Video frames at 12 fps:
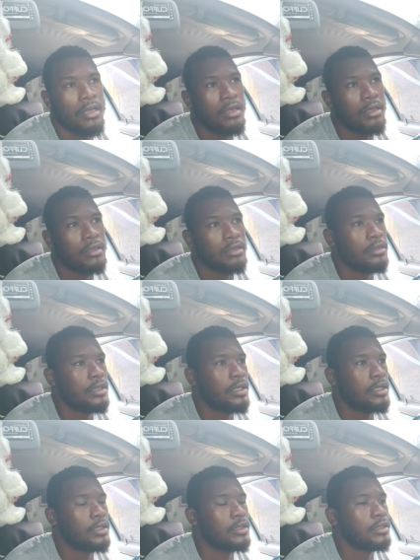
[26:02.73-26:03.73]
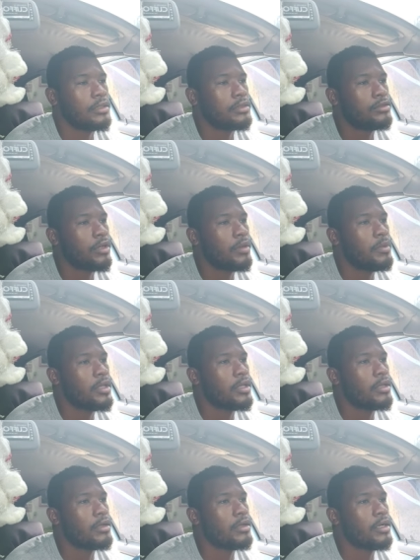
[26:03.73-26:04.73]
uh, uh try to make
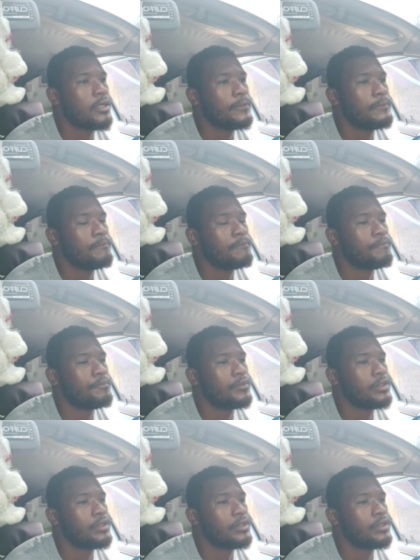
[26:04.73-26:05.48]
um